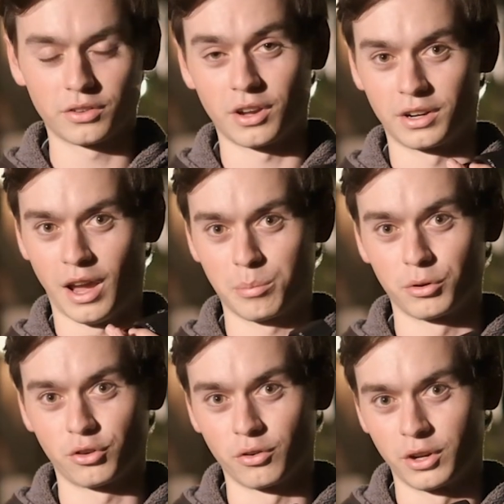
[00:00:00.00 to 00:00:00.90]
got an
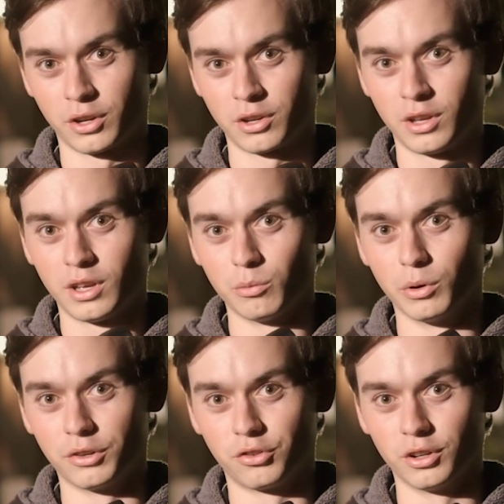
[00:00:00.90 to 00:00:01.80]
aperture ring,
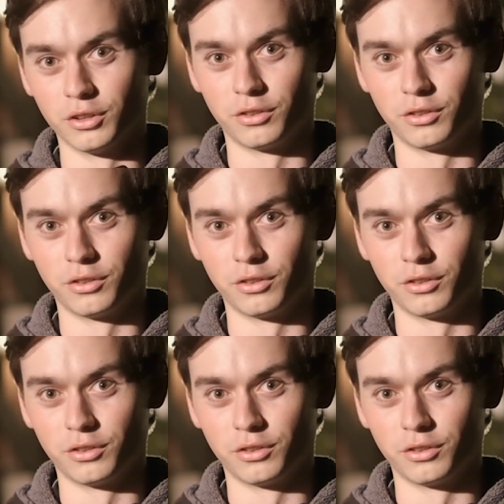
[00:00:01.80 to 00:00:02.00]
which is